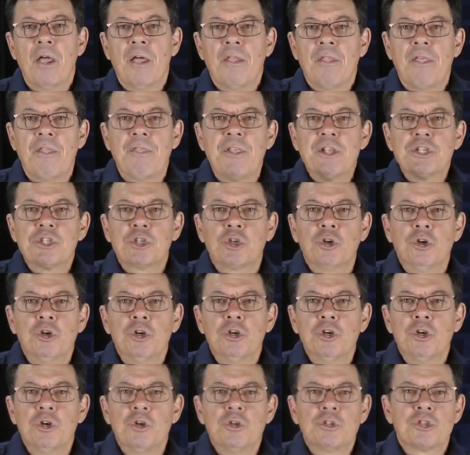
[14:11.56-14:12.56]
that this
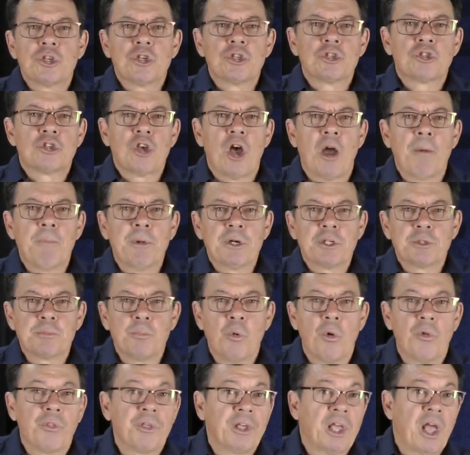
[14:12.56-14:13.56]
good news is so much
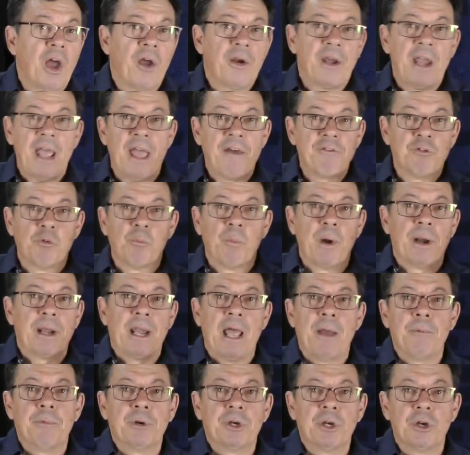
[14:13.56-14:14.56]
more than going to heaven one
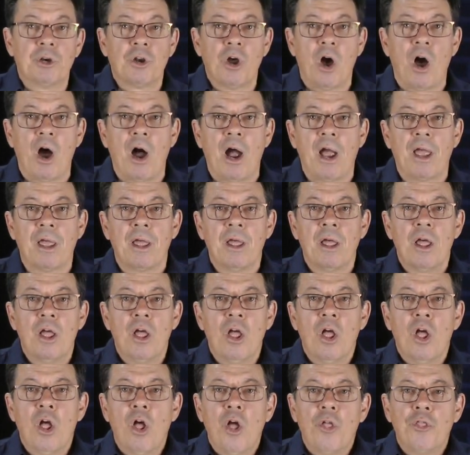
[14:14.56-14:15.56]
day when you die.
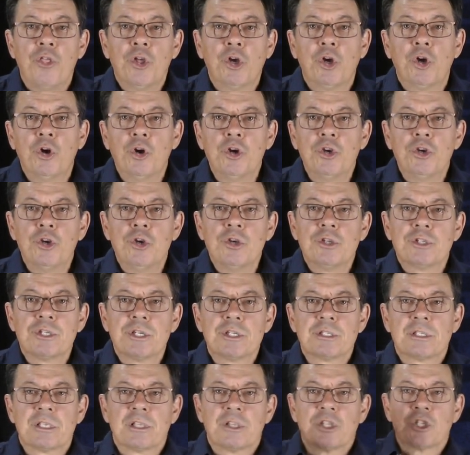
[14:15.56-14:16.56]
The good news
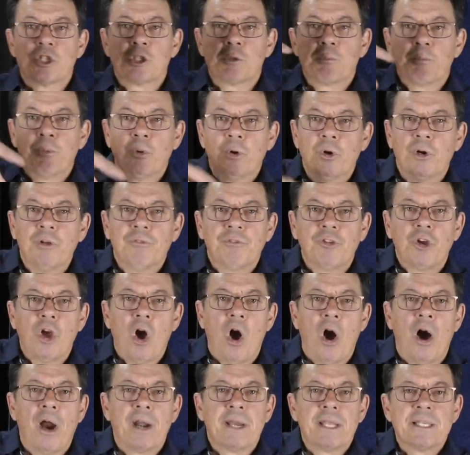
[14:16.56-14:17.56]
is that the Spirit of
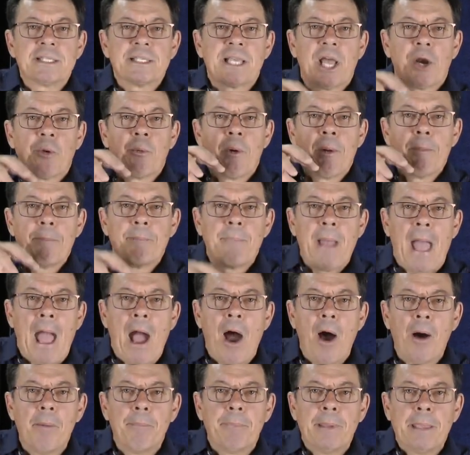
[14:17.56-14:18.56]
God is going to
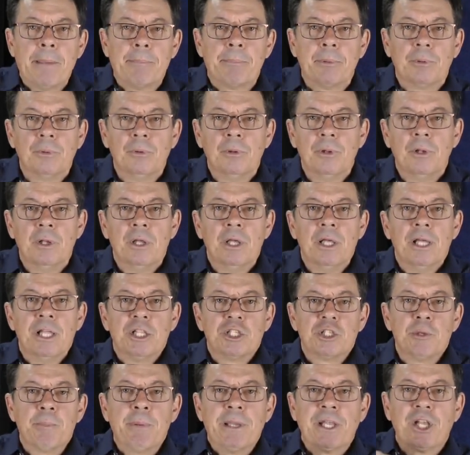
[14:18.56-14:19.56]
empower people
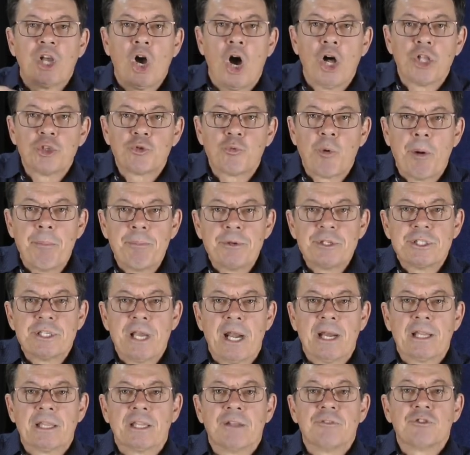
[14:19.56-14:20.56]
to be God's
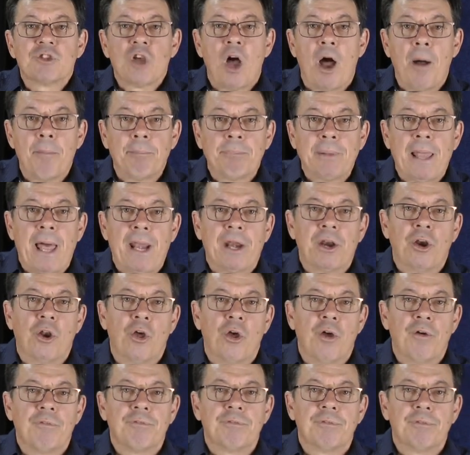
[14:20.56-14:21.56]
representatives on planet
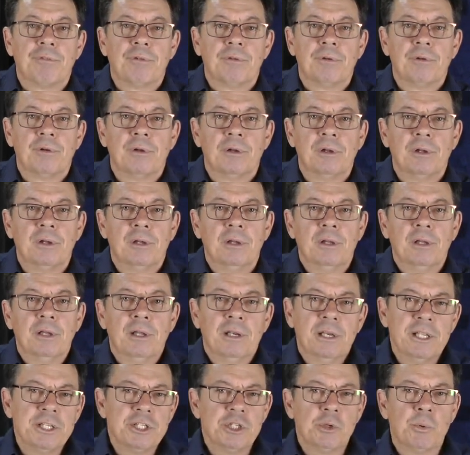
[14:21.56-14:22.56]
Earth.
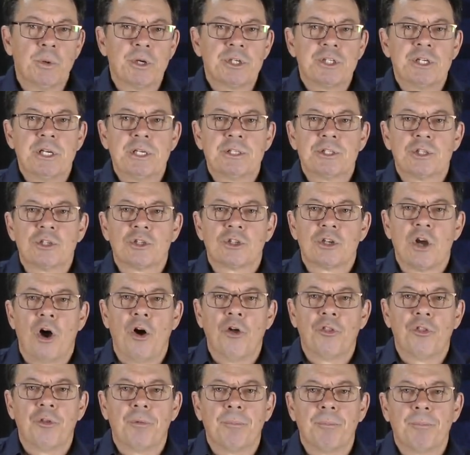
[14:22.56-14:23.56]
Listen to what Jesus
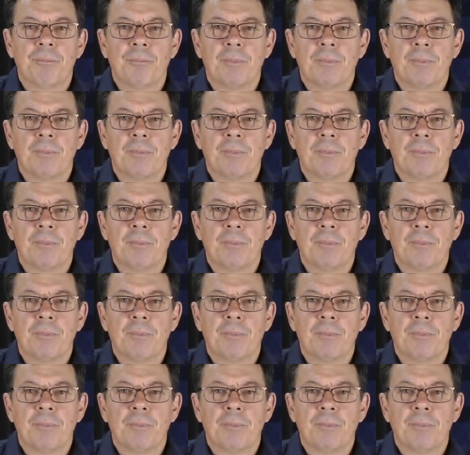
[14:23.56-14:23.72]
told them